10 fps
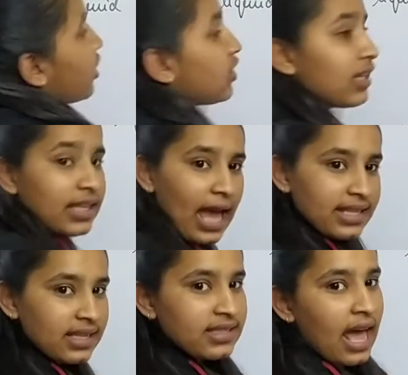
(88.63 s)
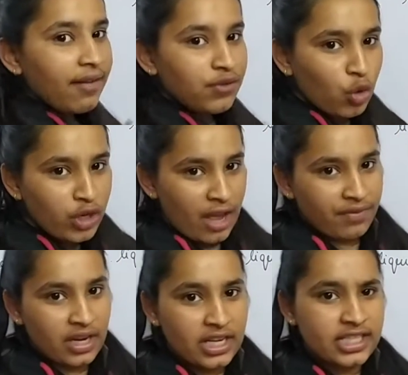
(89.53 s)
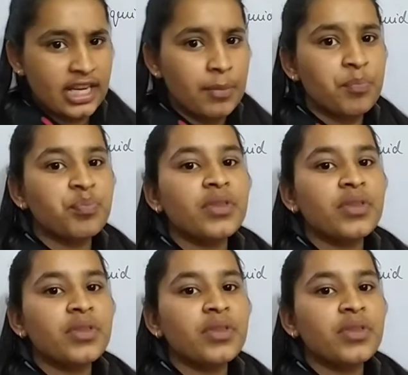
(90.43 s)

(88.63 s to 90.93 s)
The gases have no definite shape.